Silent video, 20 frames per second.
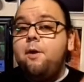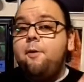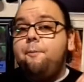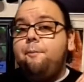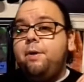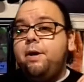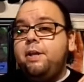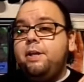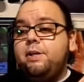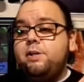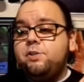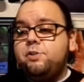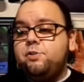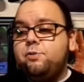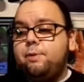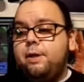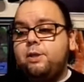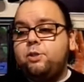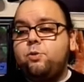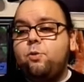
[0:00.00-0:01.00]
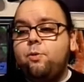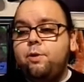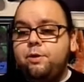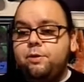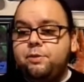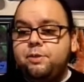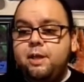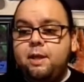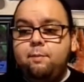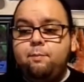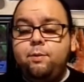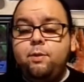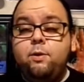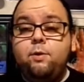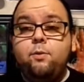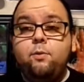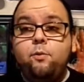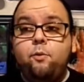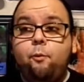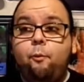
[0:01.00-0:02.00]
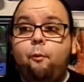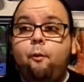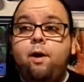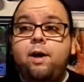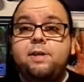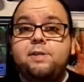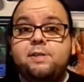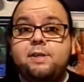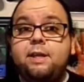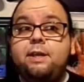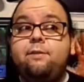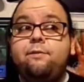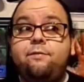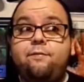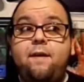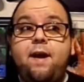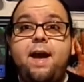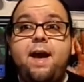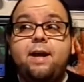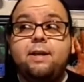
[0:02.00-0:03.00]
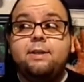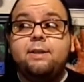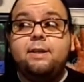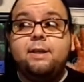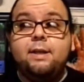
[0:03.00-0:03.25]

But his directorial debut was, in fact,